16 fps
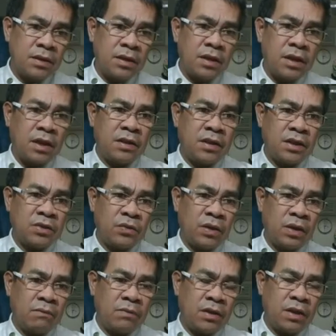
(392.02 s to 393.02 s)
and that
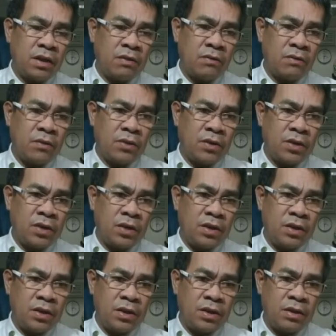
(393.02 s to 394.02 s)
will be
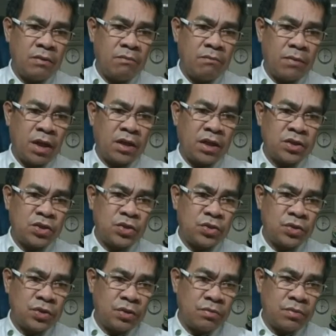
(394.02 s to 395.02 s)
our
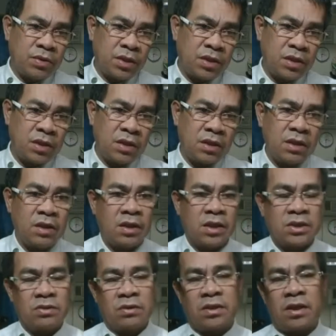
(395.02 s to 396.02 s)
magnitude of the
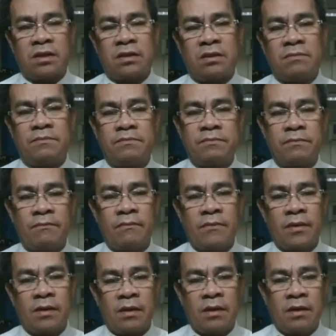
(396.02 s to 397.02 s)
resultant.
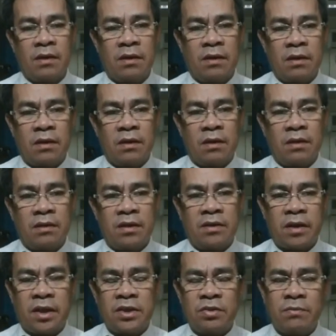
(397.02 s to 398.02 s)
The
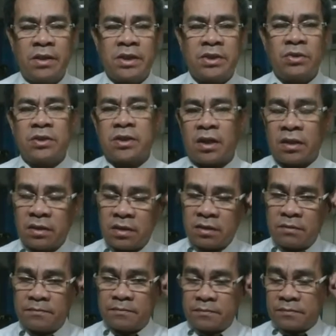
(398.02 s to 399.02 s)
direction of the resultant
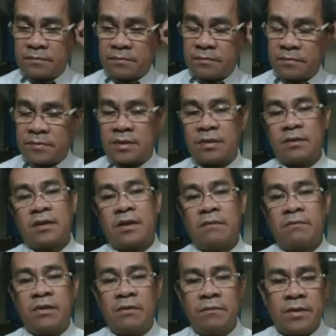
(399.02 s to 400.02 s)
can
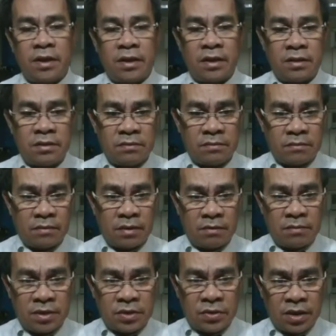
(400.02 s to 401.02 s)
be obtained by
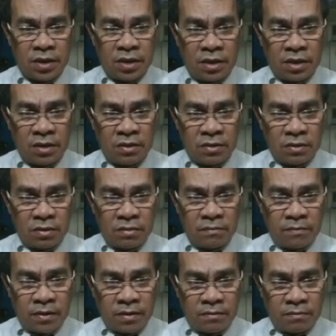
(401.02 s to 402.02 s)
measuring the angle
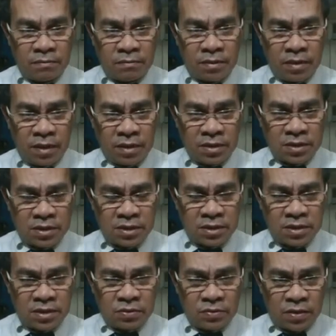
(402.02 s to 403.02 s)
from x,
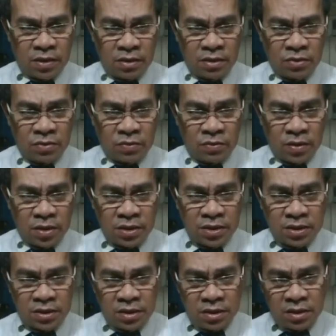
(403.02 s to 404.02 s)
this one,
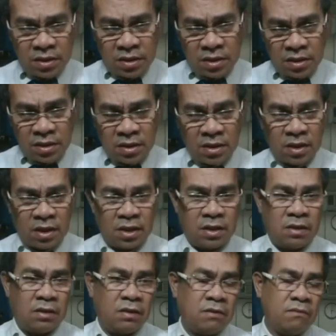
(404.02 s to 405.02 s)
towards the line
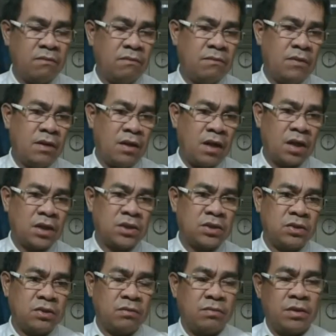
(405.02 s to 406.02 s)
of
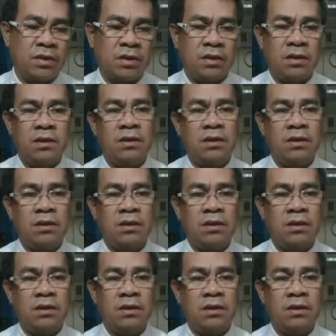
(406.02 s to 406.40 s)
action of the